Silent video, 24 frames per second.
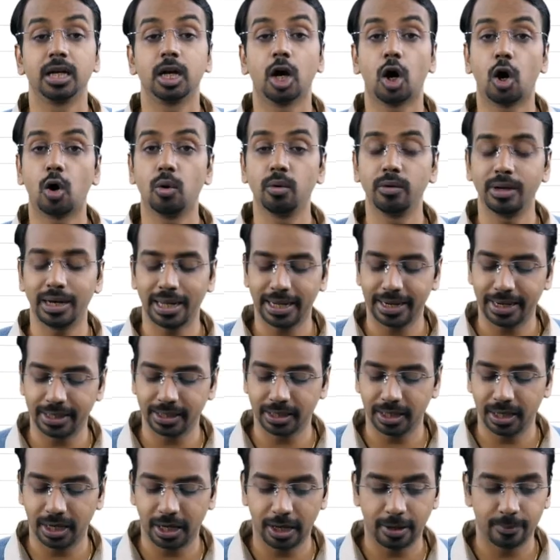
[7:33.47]
Now, how will I
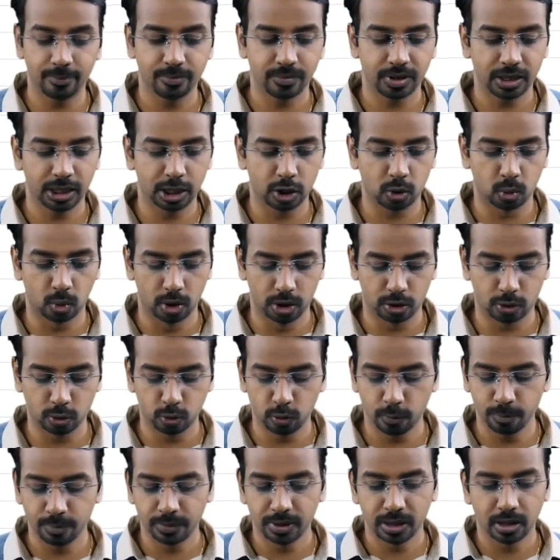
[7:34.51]
get the name? Equal
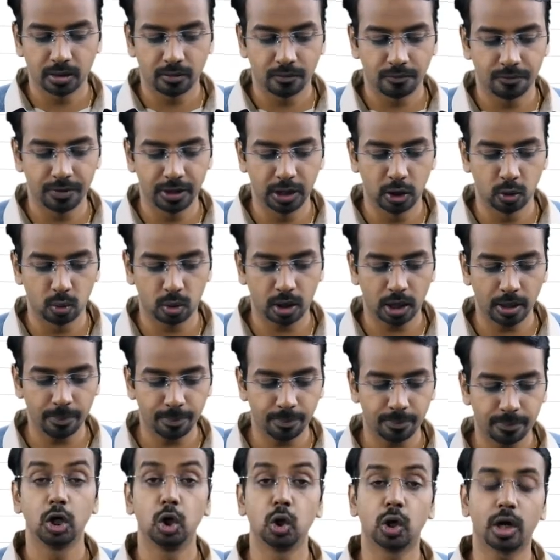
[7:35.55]
to
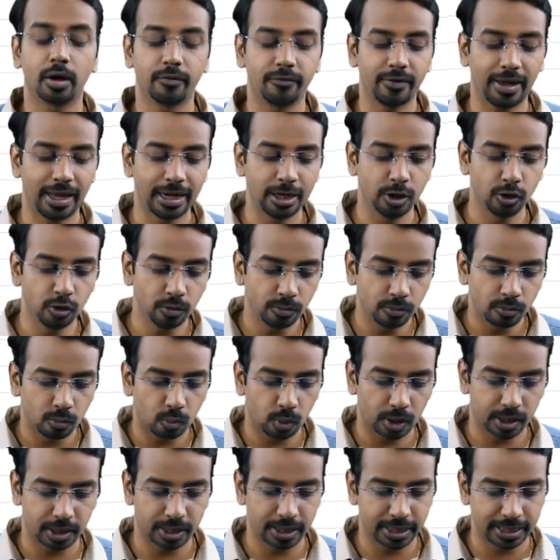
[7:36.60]
VLOOKUP. Lookup value
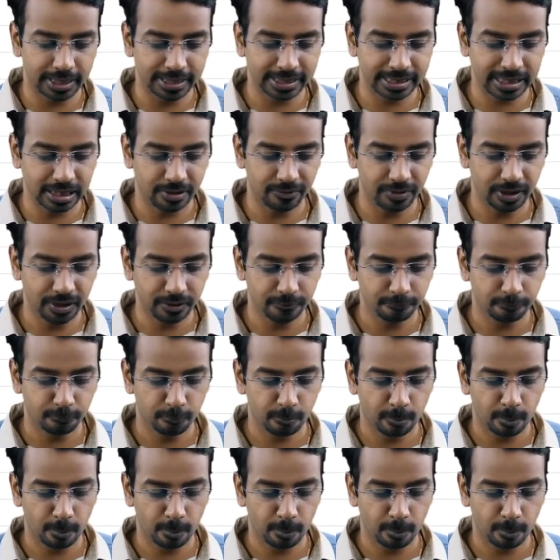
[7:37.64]
107.